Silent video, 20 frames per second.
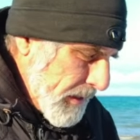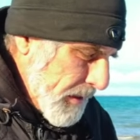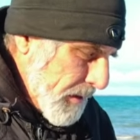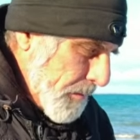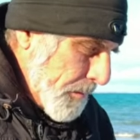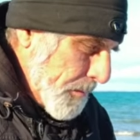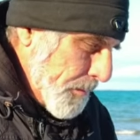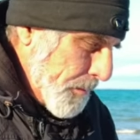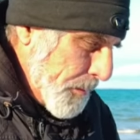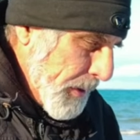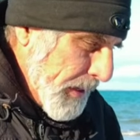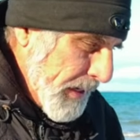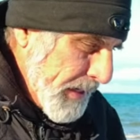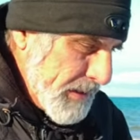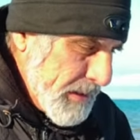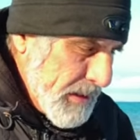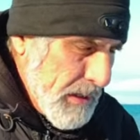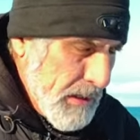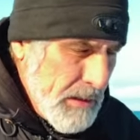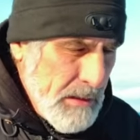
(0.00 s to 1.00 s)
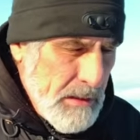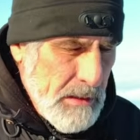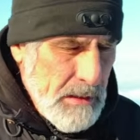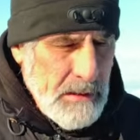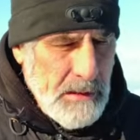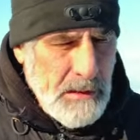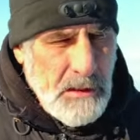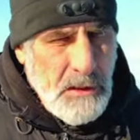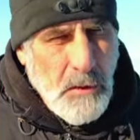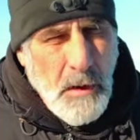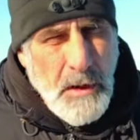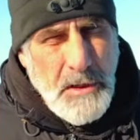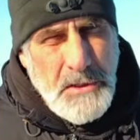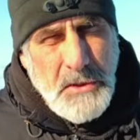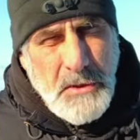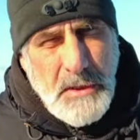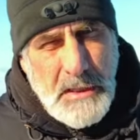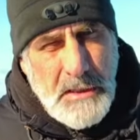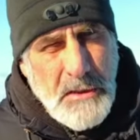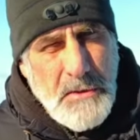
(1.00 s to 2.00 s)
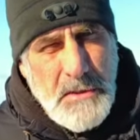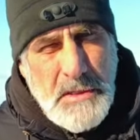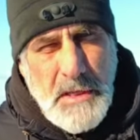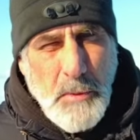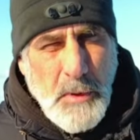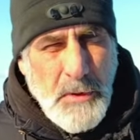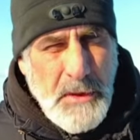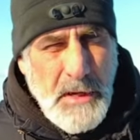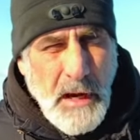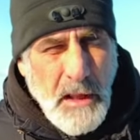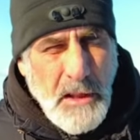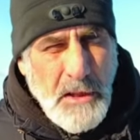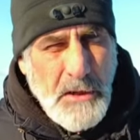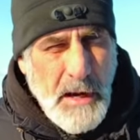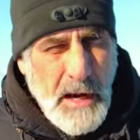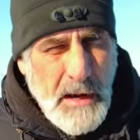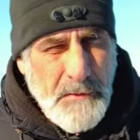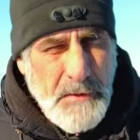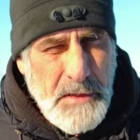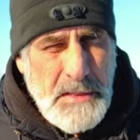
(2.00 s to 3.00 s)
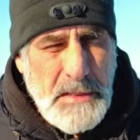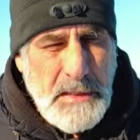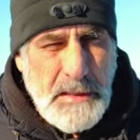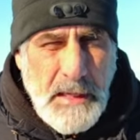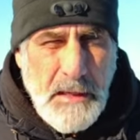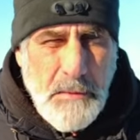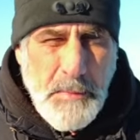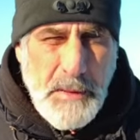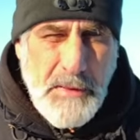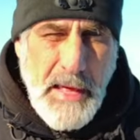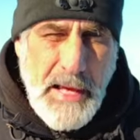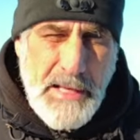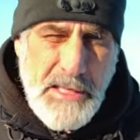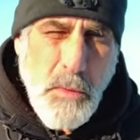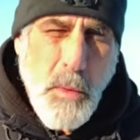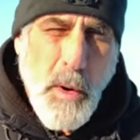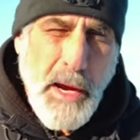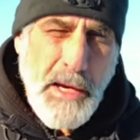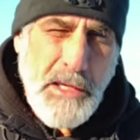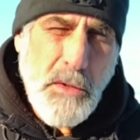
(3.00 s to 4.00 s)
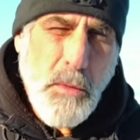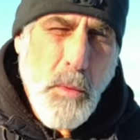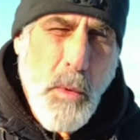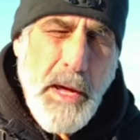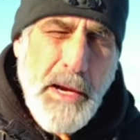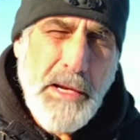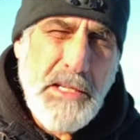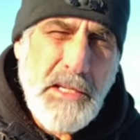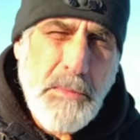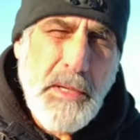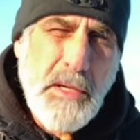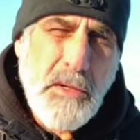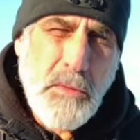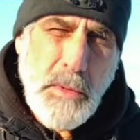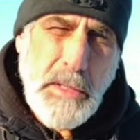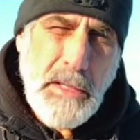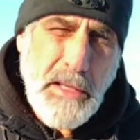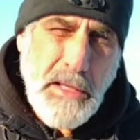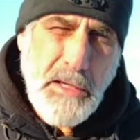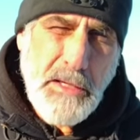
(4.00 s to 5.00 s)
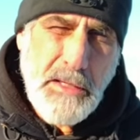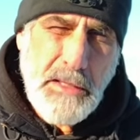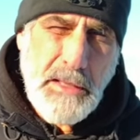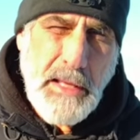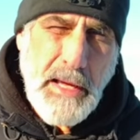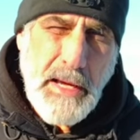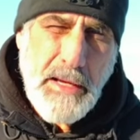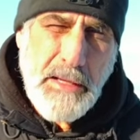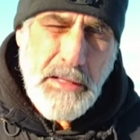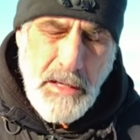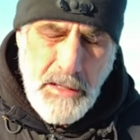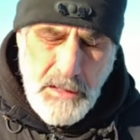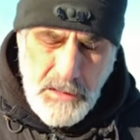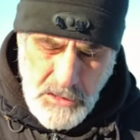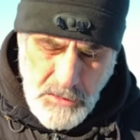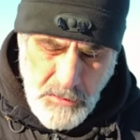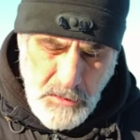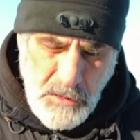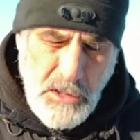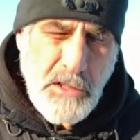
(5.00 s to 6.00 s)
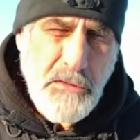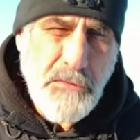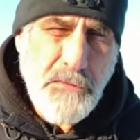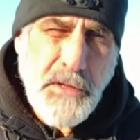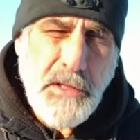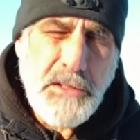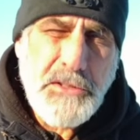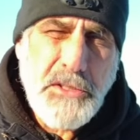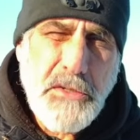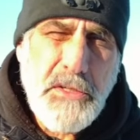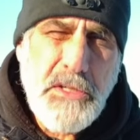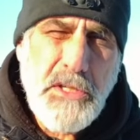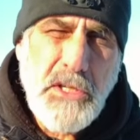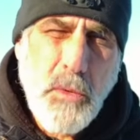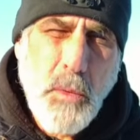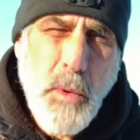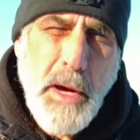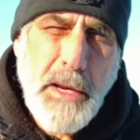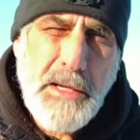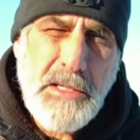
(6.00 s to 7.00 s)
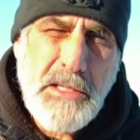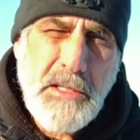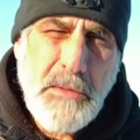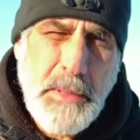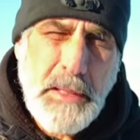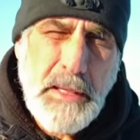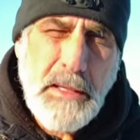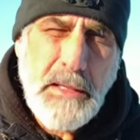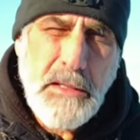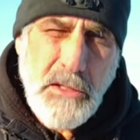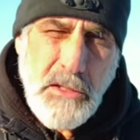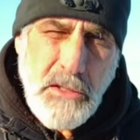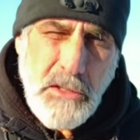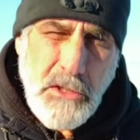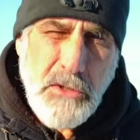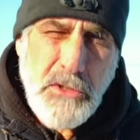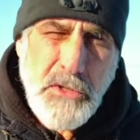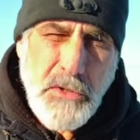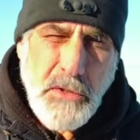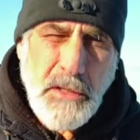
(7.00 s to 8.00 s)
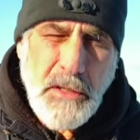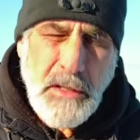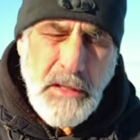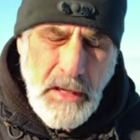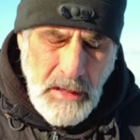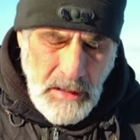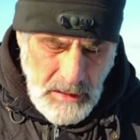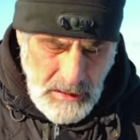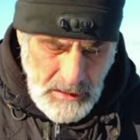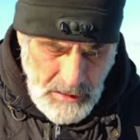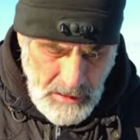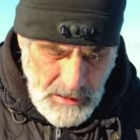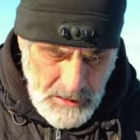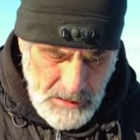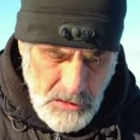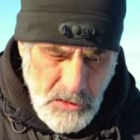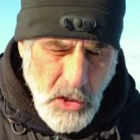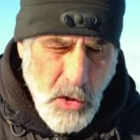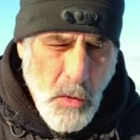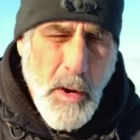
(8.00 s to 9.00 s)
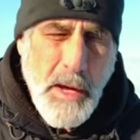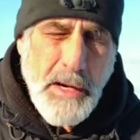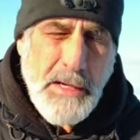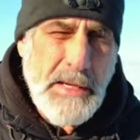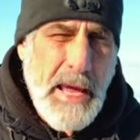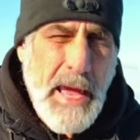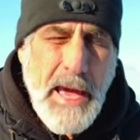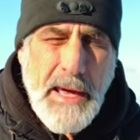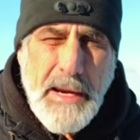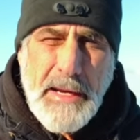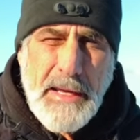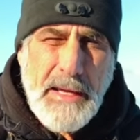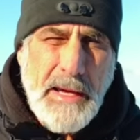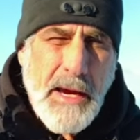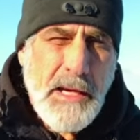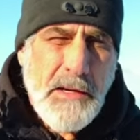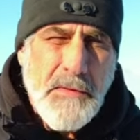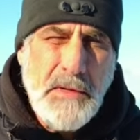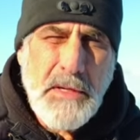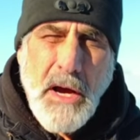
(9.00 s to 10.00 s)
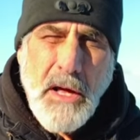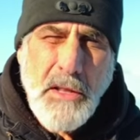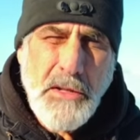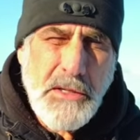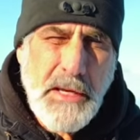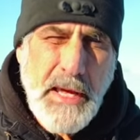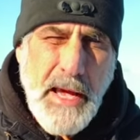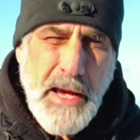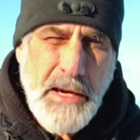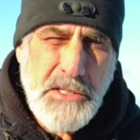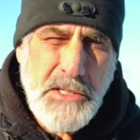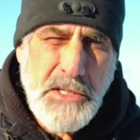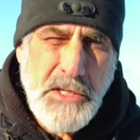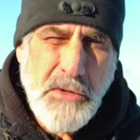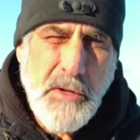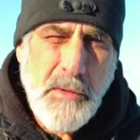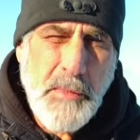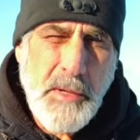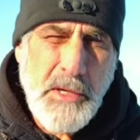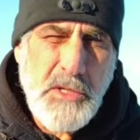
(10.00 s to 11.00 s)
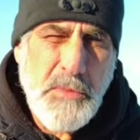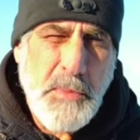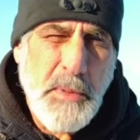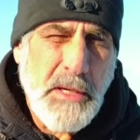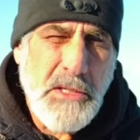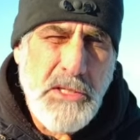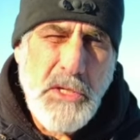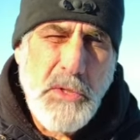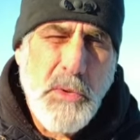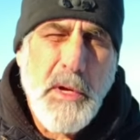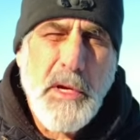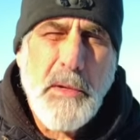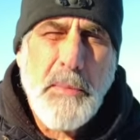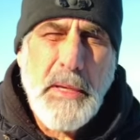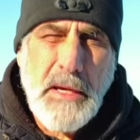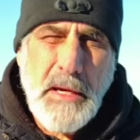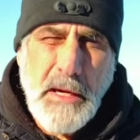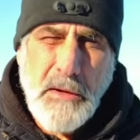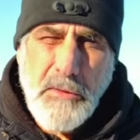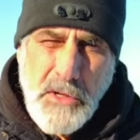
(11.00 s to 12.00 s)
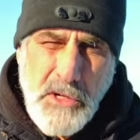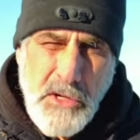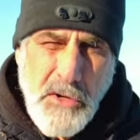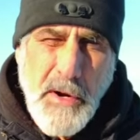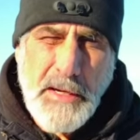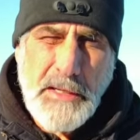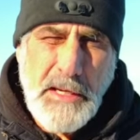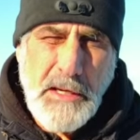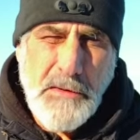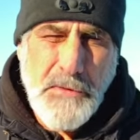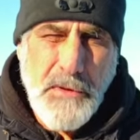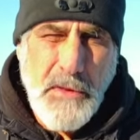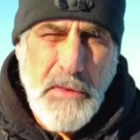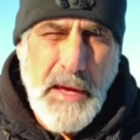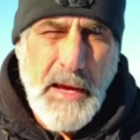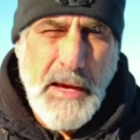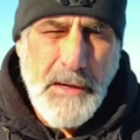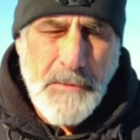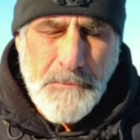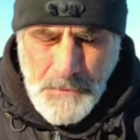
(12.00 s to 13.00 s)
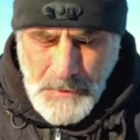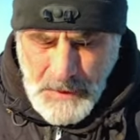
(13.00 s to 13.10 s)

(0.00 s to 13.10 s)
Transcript: But you also can use them with color, obviously, but that's why you want it to be a really good filter, is you want it to be neutral. You don't want it to add any kind of a color cast to your image, because you don't want to be correcting for that.